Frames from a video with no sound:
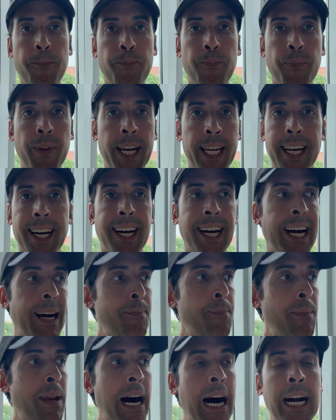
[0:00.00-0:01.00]
like
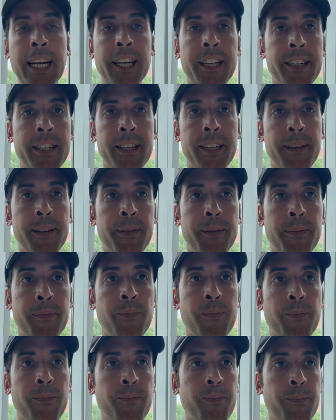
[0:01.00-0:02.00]
I'm not gonna
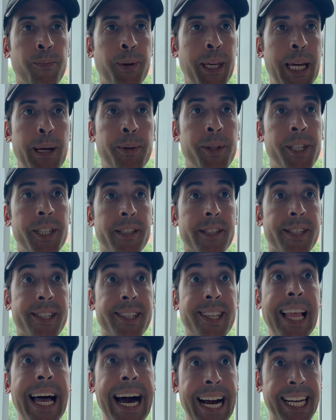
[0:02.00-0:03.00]
be able to
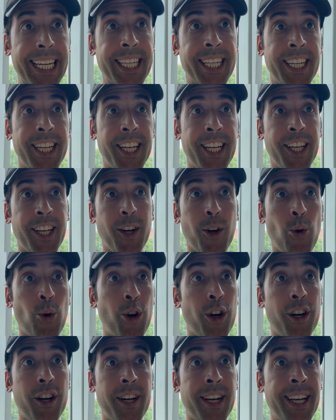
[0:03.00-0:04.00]
slack
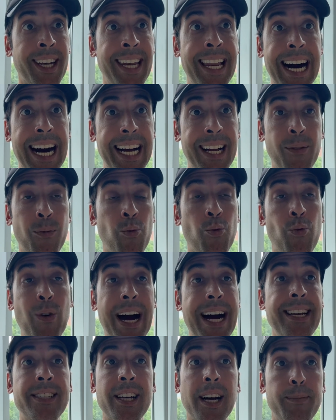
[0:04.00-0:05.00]
or not
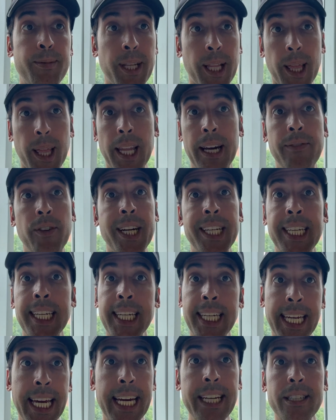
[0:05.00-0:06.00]
rise up to the level I need
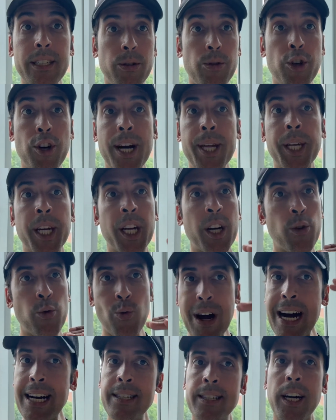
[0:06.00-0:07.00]
to get to. You're either gonna
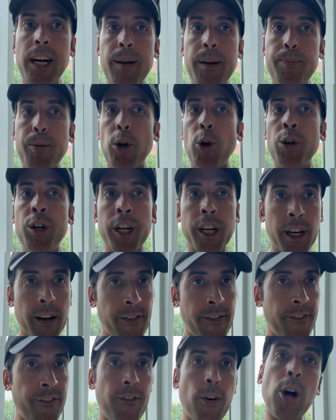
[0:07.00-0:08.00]
rise up or you're gonna
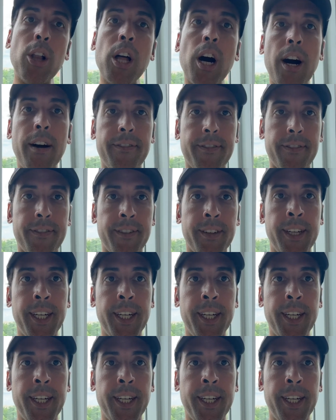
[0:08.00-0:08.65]
fall off.